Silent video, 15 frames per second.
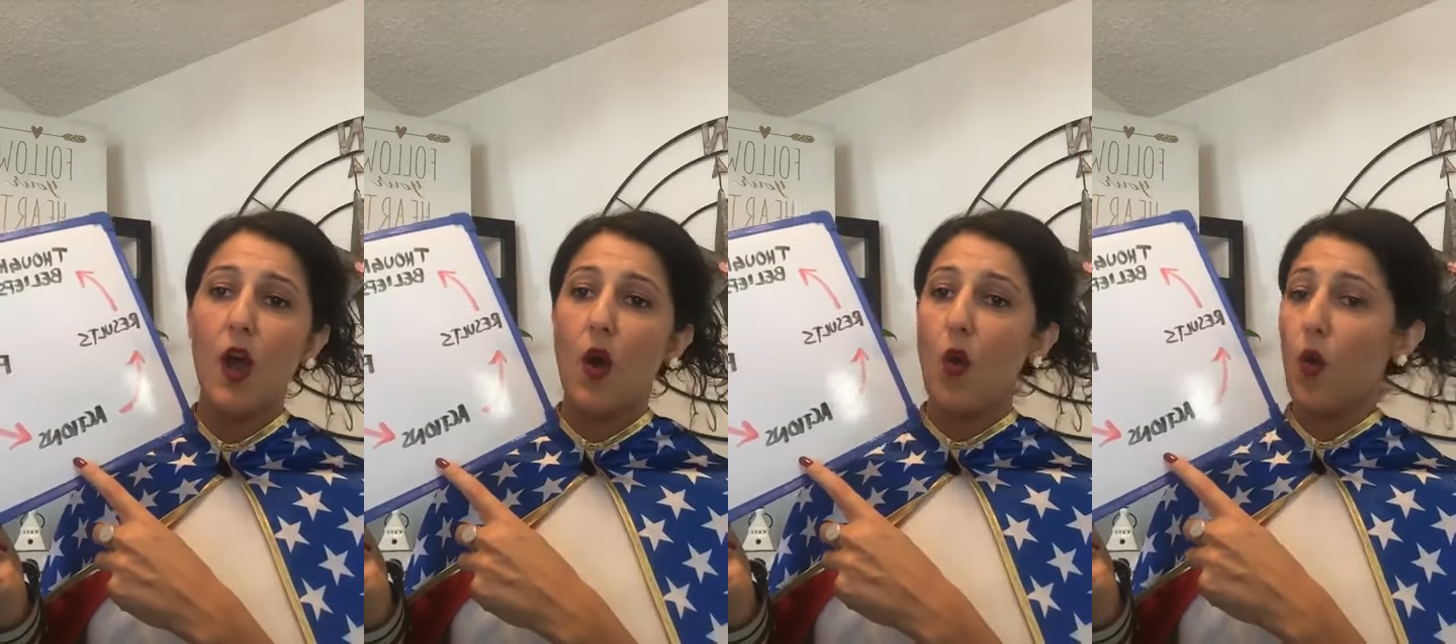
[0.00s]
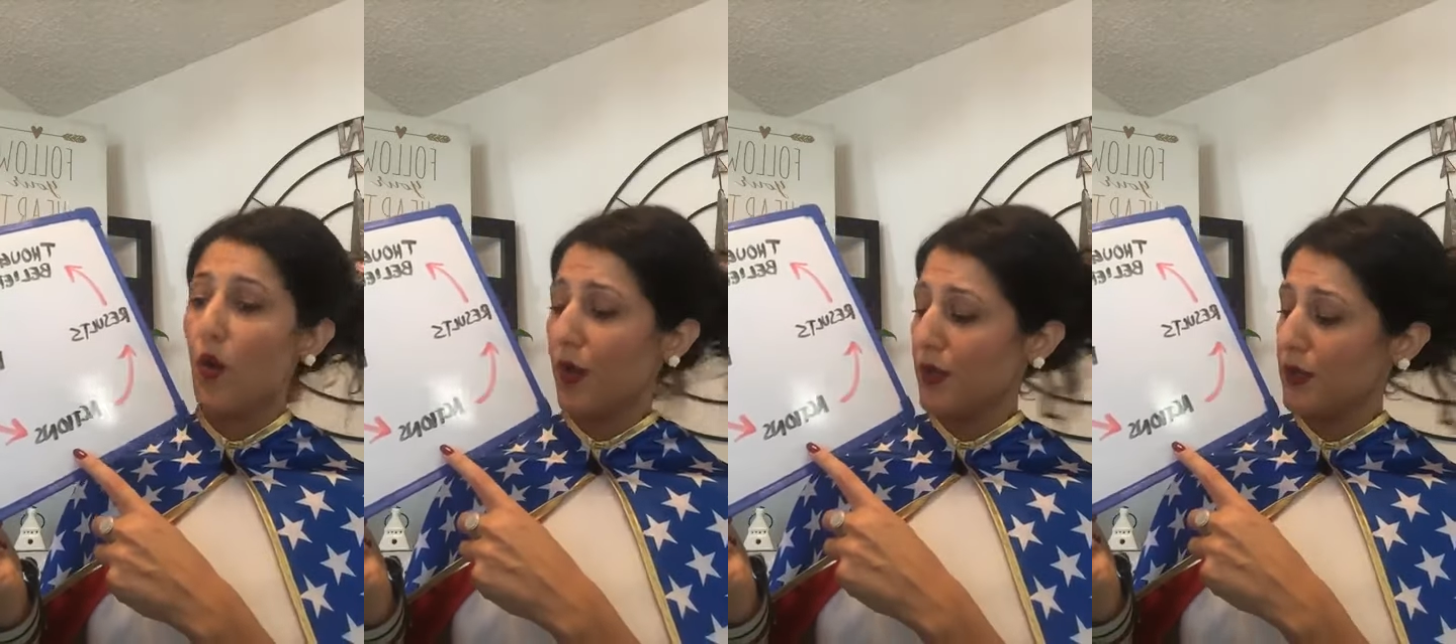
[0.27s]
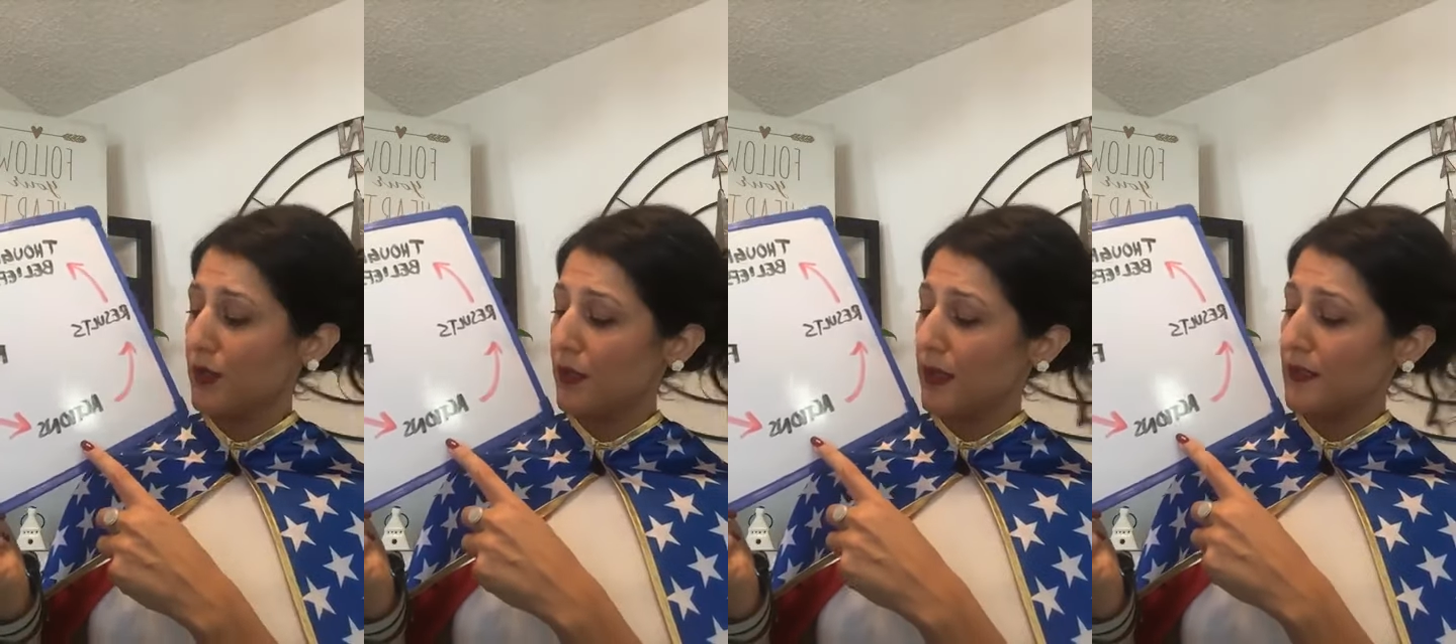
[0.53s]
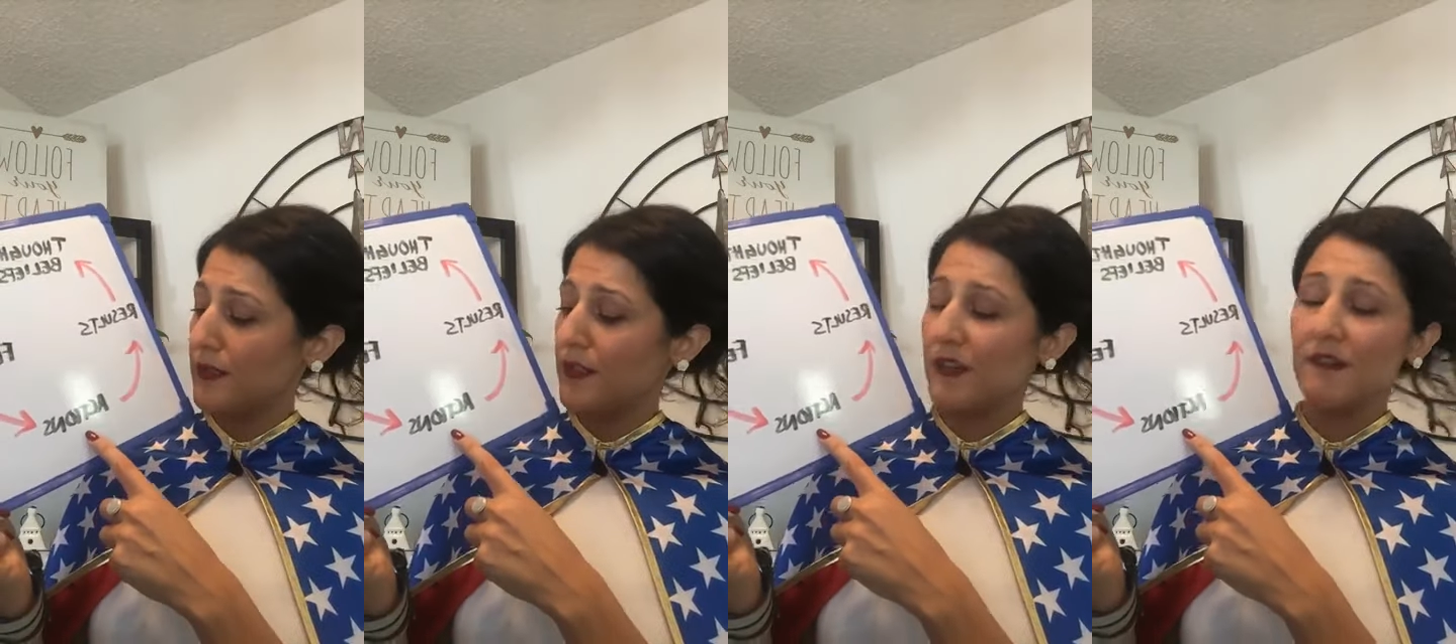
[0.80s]
or
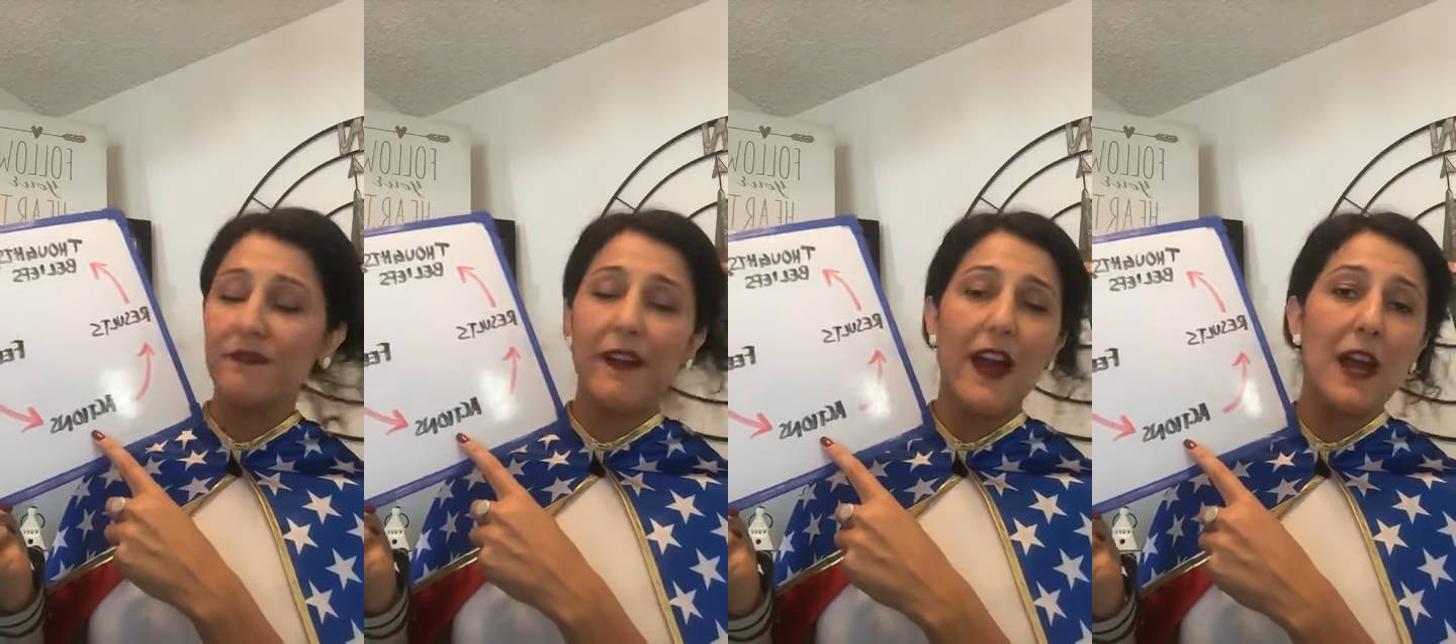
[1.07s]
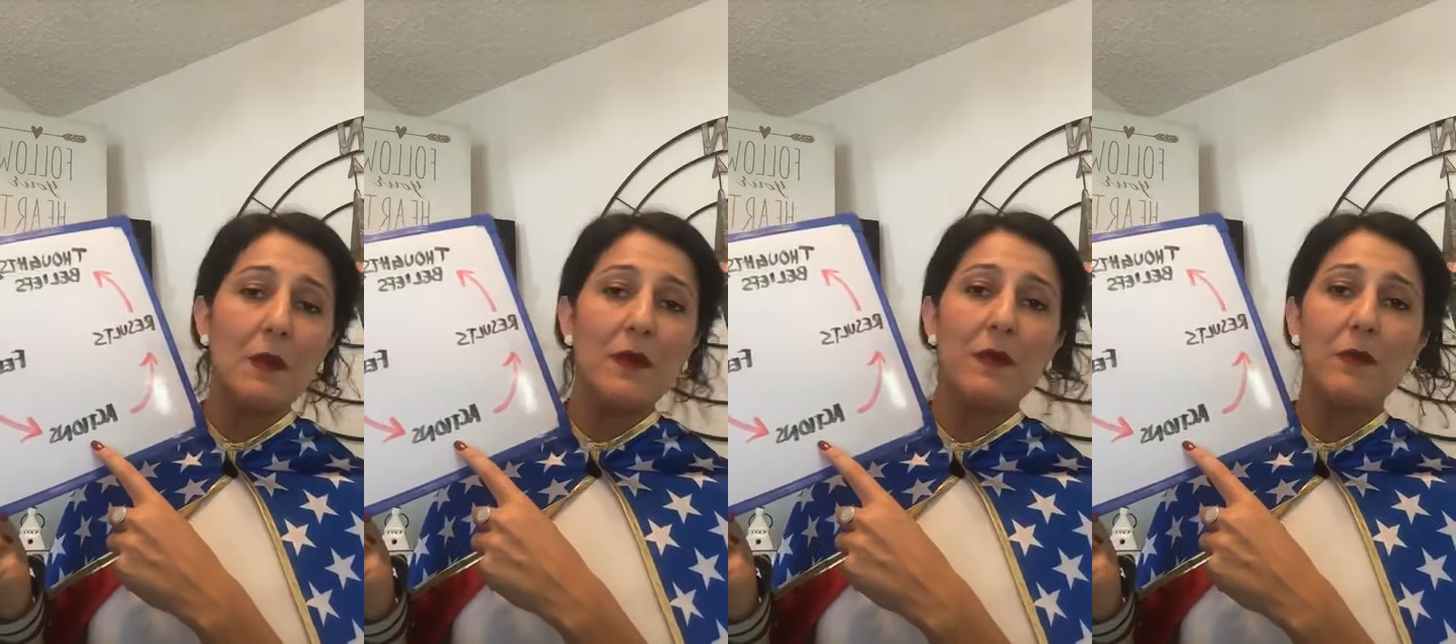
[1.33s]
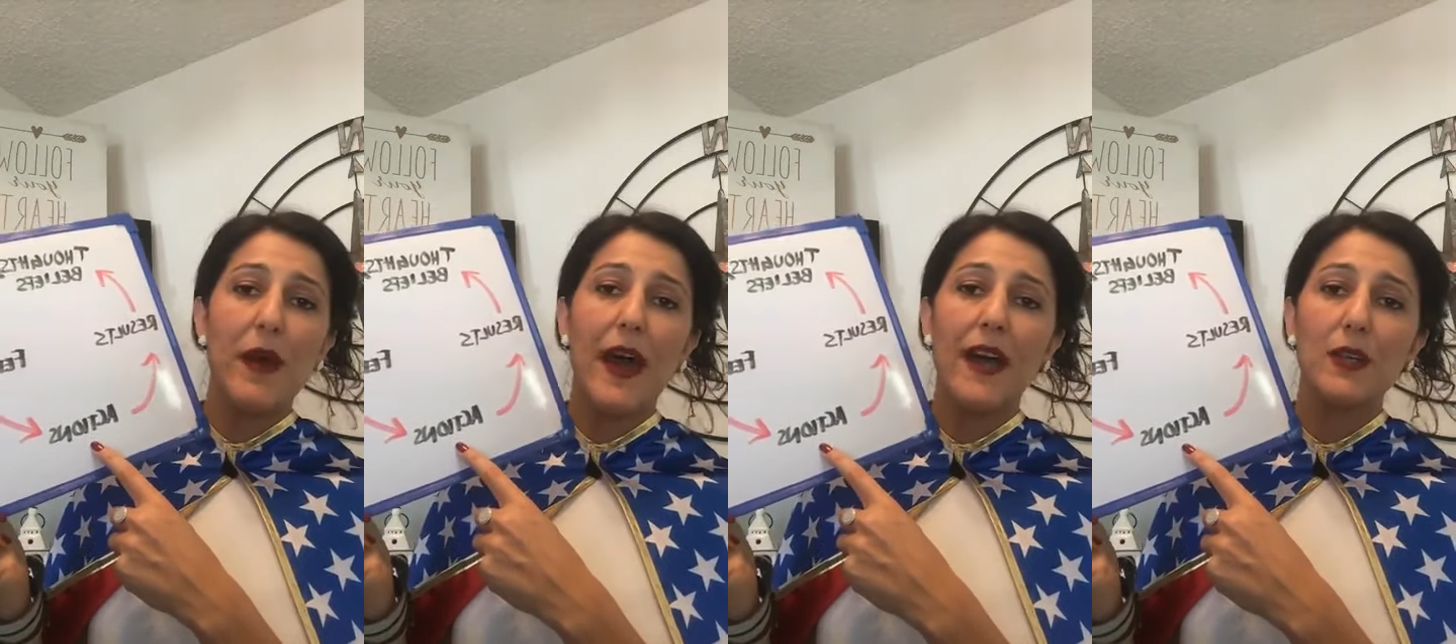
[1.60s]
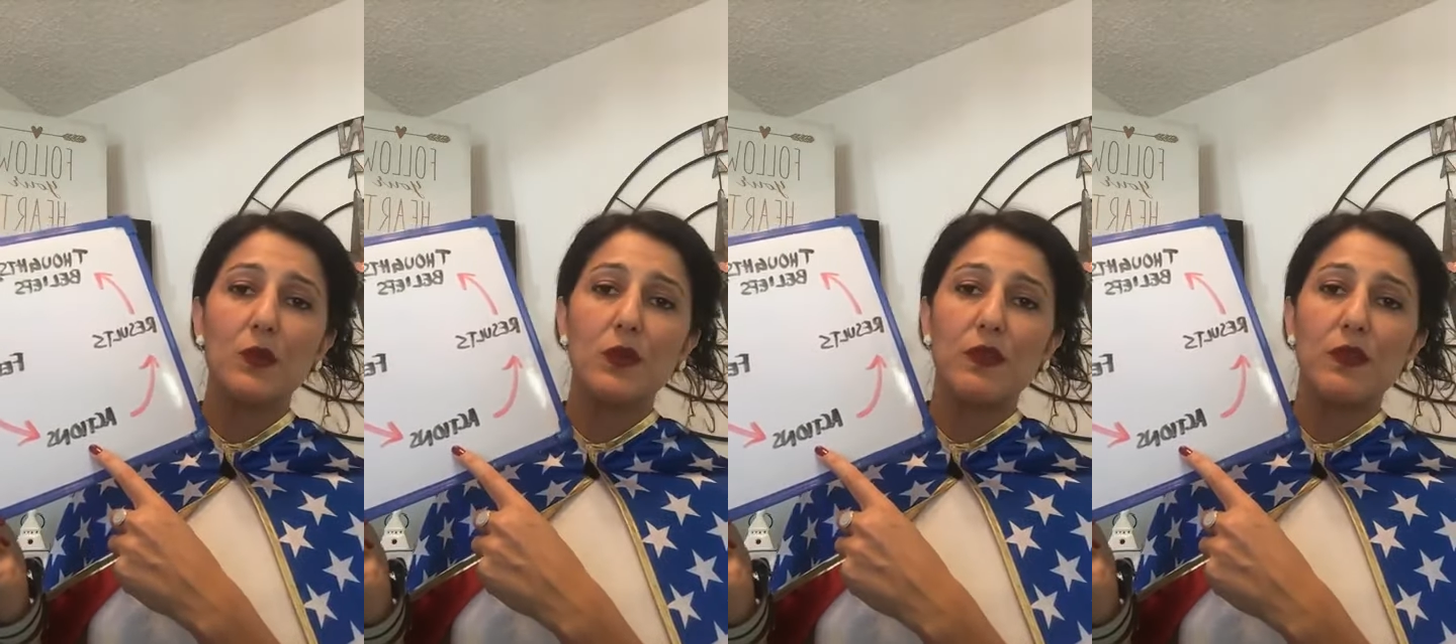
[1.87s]
is your environment packed